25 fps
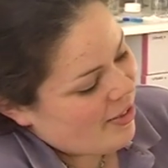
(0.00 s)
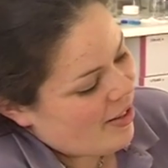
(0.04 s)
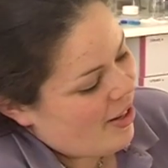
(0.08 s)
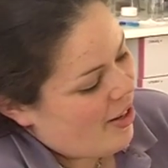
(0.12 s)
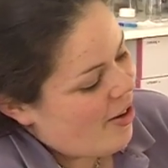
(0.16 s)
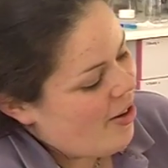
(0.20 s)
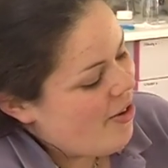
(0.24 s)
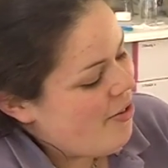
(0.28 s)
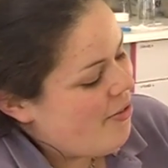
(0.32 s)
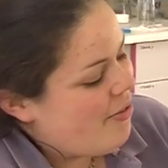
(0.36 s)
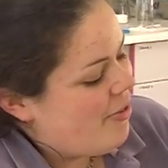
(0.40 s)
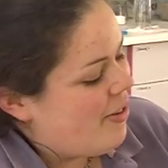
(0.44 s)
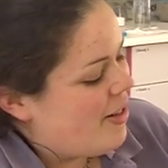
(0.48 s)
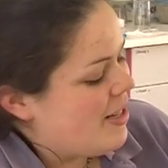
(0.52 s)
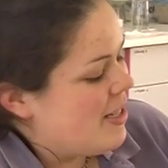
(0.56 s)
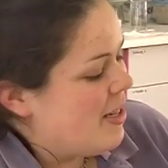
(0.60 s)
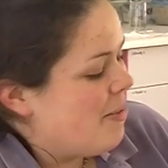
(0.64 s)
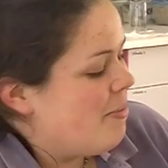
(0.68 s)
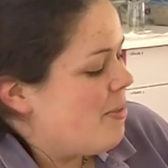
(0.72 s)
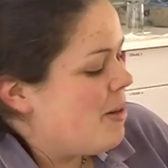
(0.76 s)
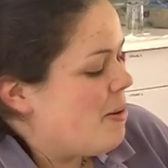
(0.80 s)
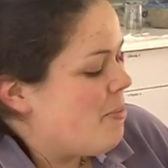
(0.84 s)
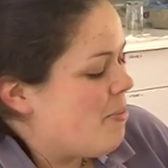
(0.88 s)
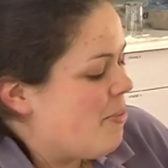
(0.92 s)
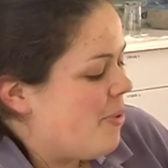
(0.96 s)
Hopefully
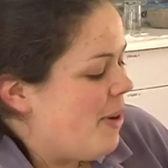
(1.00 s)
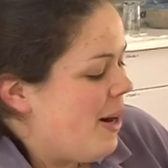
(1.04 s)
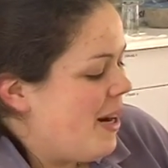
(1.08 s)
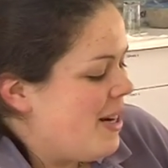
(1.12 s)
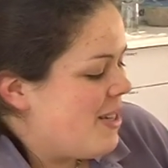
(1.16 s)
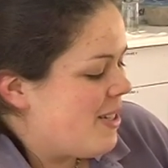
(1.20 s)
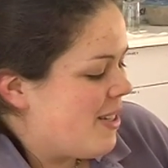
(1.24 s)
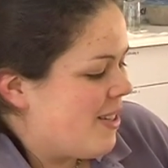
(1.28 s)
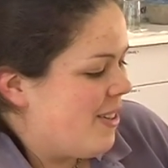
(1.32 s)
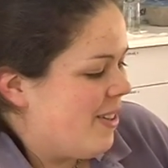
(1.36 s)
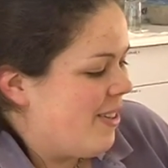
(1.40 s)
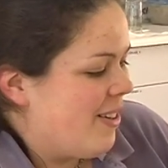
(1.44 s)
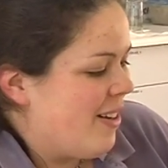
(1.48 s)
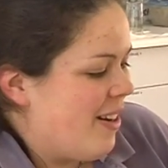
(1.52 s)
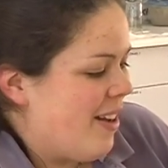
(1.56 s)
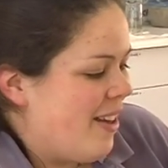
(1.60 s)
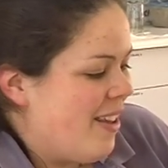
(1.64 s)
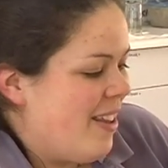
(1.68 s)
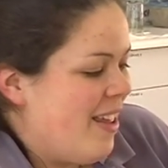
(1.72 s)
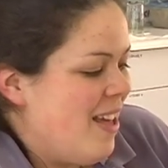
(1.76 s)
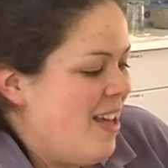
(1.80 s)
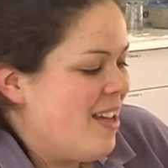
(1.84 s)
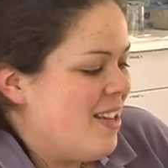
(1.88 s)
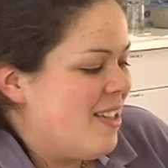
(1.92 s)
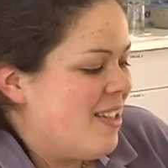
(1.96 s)
something practical like
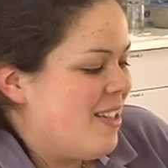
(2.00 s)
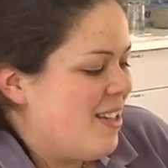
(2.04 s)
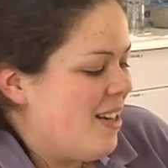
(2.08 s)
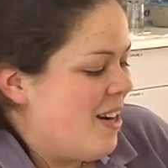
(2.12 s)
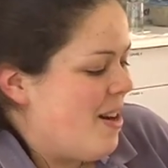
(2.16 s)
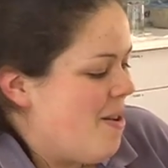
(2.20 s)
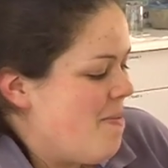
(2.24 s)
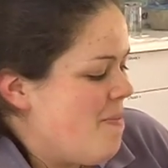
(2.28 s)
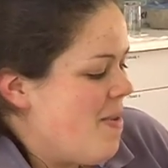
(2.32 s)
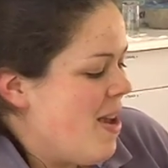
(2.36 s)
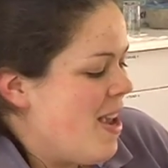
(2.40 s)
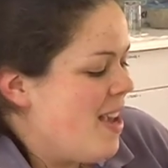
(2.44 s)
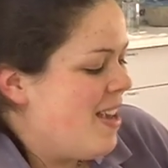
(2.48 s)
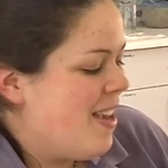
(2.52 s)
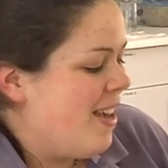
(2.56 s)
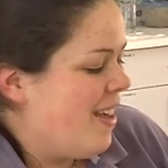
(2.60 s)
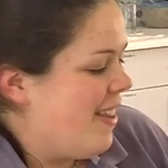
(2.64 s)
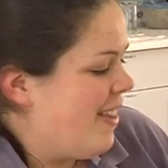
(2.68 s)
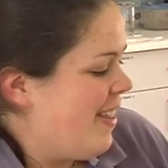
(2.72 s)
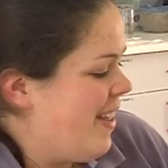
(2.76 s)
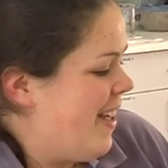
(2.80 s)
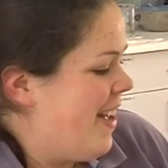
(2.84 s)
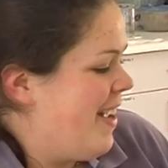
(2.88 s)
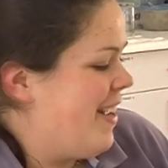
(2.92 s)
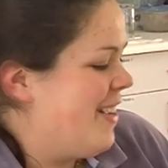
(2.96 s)
this,
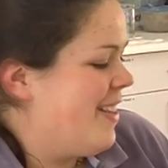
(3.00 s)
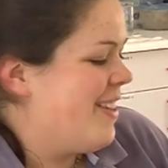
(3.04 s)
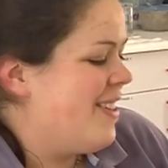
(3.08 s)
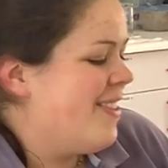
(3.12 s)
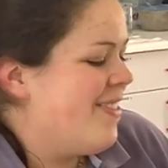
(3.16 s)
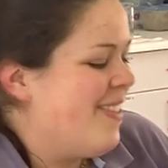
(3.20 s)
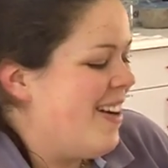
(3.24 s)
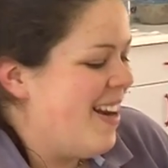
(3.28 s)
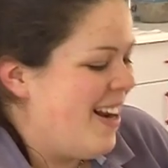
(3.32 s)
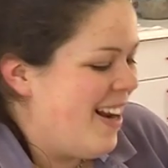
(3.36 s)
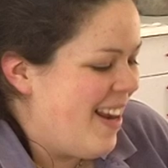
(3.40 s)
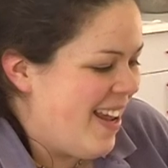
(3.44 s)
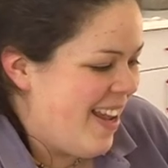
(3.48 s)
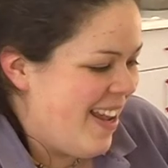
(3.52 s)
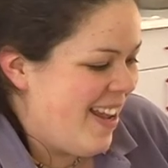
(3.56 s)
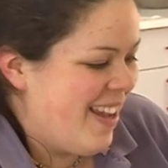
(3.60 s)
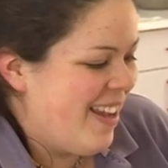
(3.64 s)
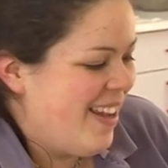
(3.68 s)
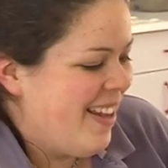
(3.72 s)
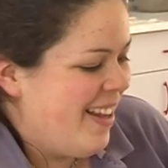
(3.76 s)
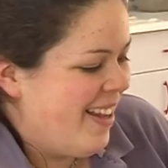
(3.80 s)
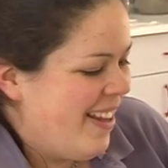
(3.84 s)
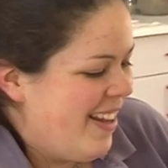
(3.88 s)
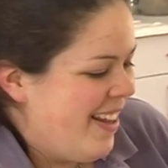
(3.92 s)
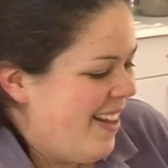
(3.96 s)
making things really.